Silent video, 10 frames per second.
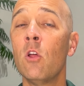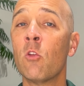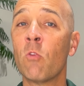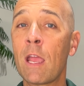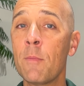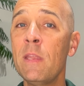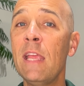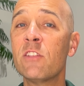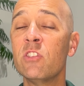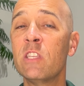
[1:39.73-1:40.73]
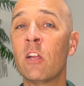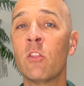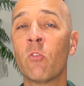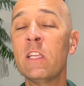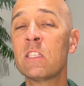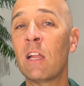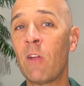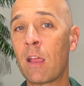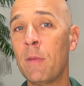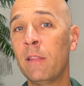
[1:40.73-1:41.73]
The recommendations here, and the reason I
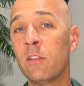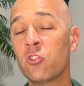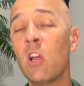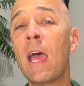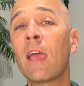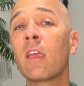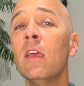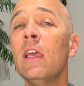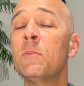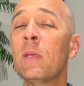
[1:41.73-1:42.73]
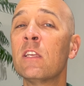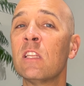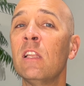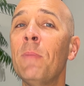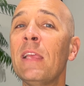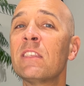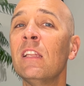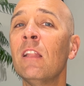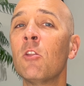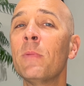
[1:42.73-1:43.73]
recommend the track, is because it makes
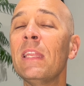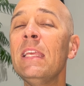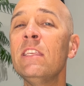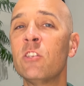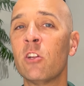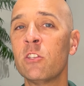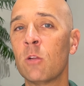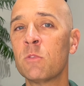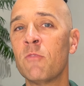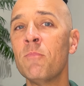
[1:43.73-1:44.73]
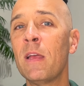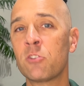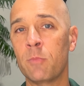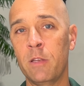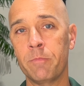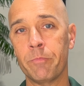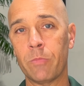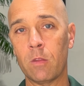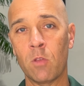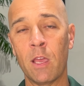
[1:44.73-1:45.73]
it a little bit easier in terms of measurement.
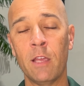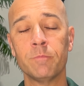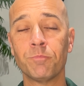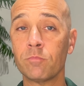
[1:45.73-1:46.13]
Okay?